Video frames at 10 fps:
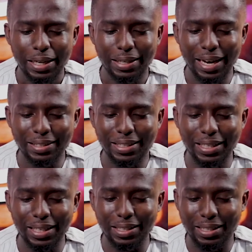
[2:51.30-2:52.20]
Then
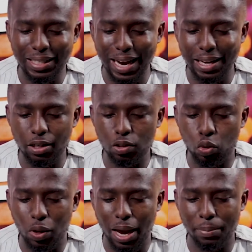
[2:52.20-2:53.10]
she said
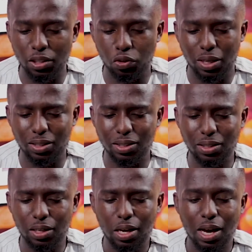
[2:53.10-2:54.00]
to her mistress,
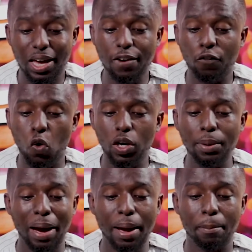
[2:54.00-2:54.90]
If
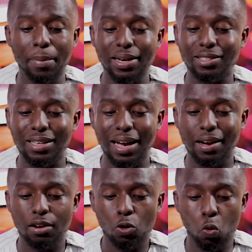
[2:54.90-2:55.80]
only my master
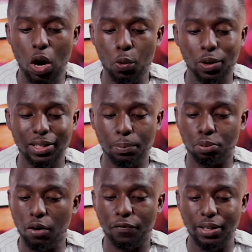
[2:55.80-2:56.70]
were with the
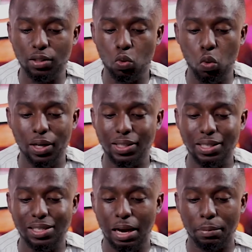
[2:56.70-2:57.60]
prophet who is
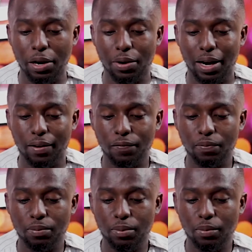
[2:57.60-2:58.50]
in Samaria,
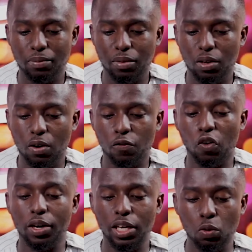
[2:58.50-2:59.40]

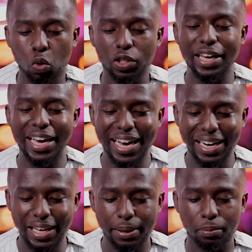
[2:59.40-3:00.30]
for he would
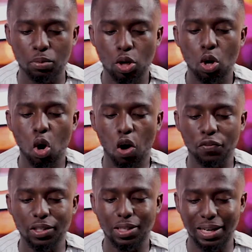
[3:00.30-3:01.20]
heal him of his